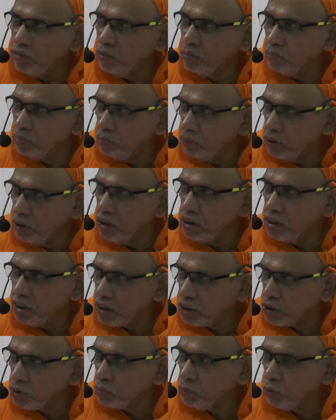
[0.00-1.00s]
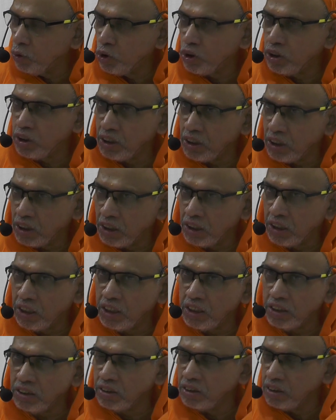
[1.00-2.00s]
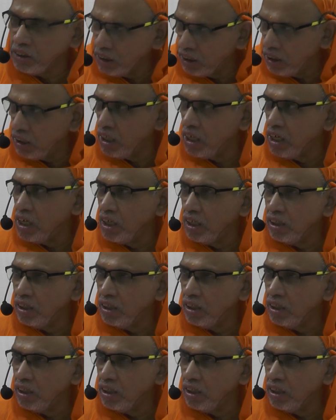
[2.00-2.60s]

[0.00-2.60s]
meat exporting countries, India.